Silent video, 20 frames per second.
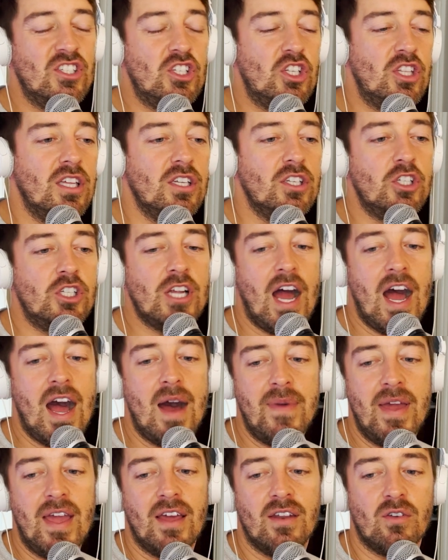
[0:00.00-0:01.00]
the job
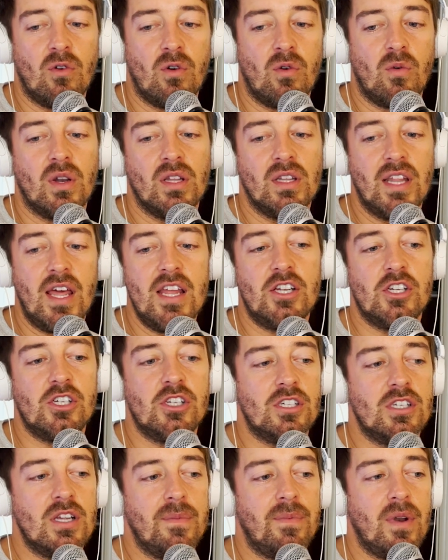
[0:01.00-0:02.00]
and or
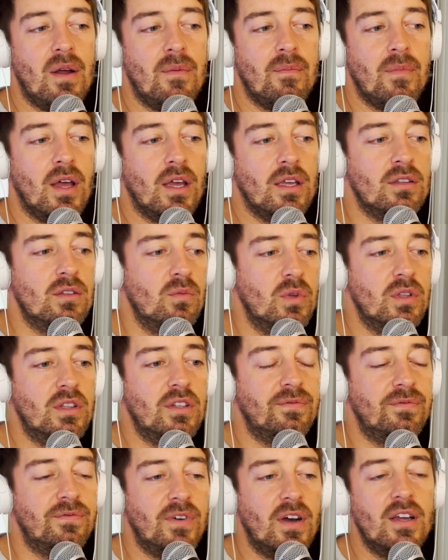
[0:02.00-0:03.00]
relationship and I'm like, dude, what the
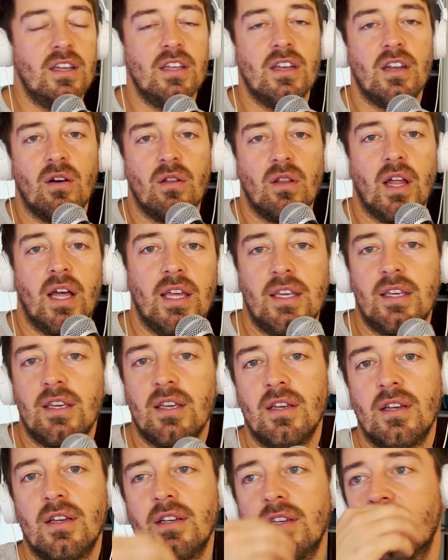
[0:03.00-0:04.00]
fuck? You know, like
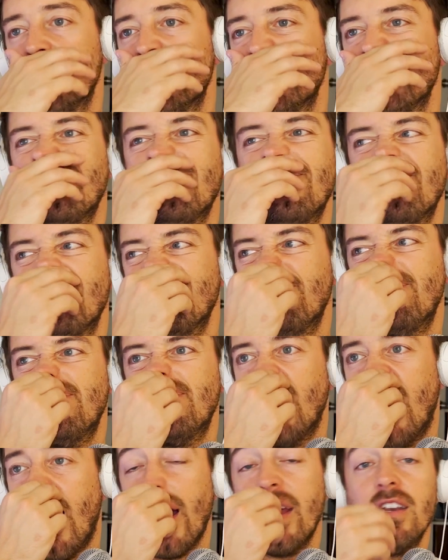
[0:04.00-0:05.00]

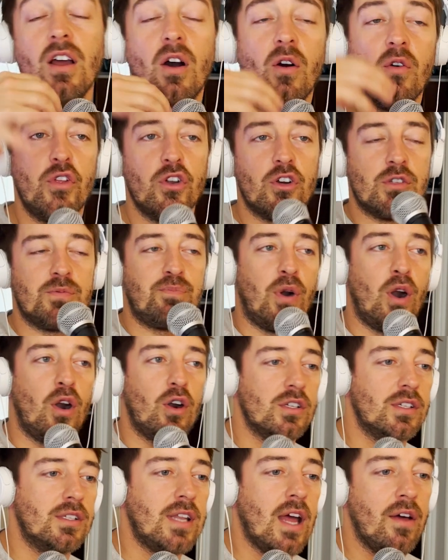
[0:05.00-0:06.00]
I know there's
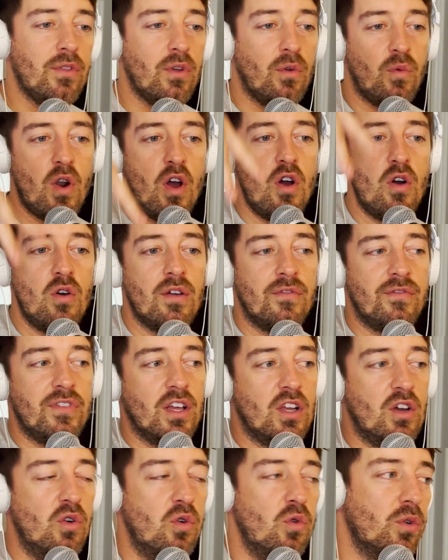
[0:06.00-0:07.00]
perks down the road of the
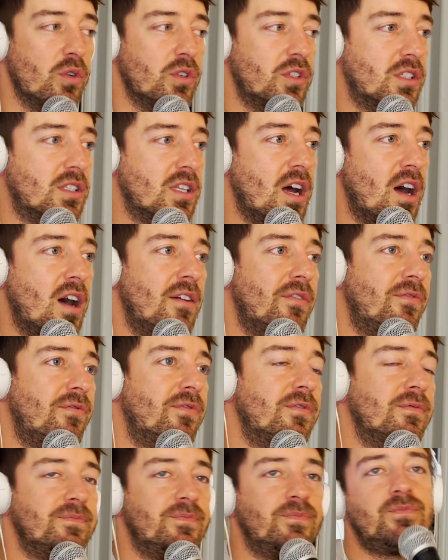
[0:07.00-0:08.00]
cool
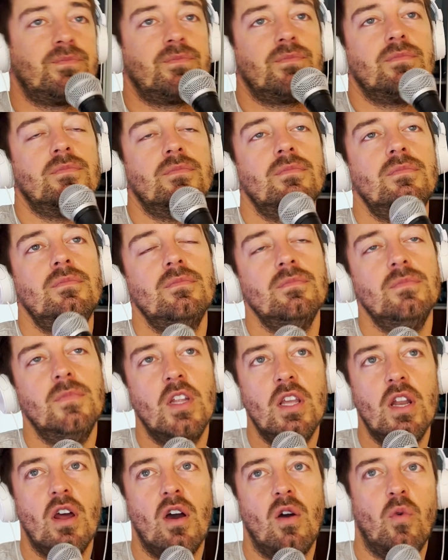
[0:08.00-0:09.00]
stuff
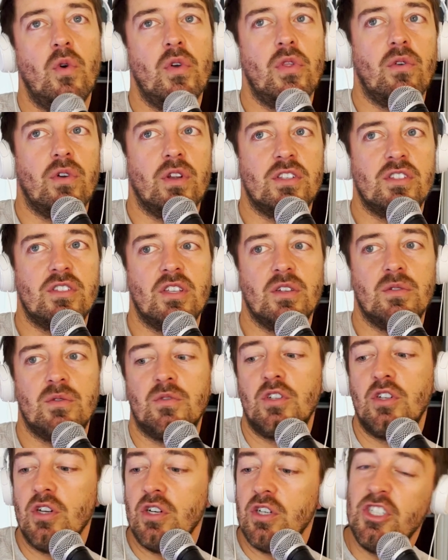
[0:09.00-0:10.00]
you know, whether it's the
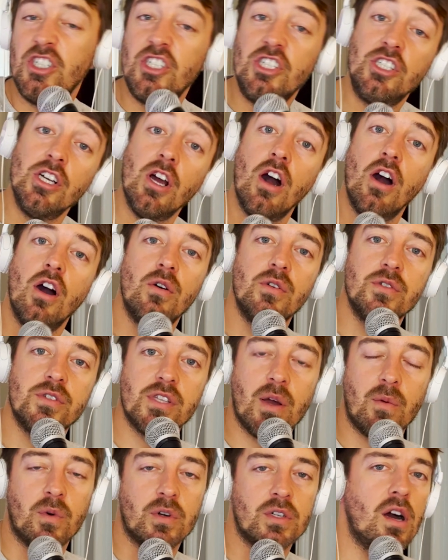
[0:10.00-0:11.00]
good shows
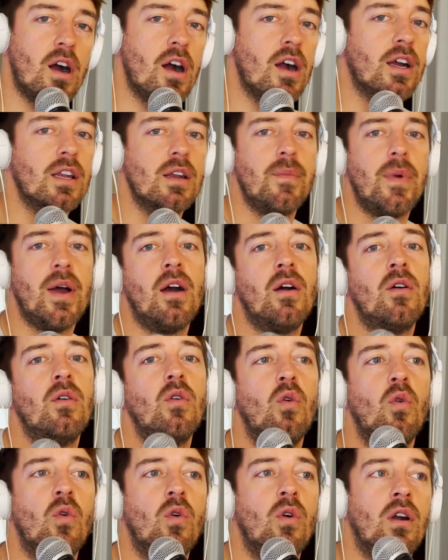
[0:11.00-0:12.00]
that we're talking about
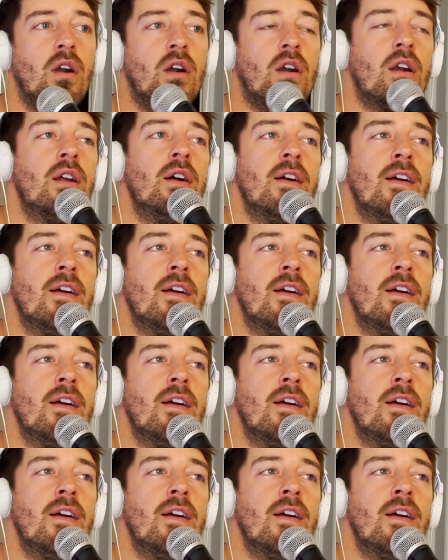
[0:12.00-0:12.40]
or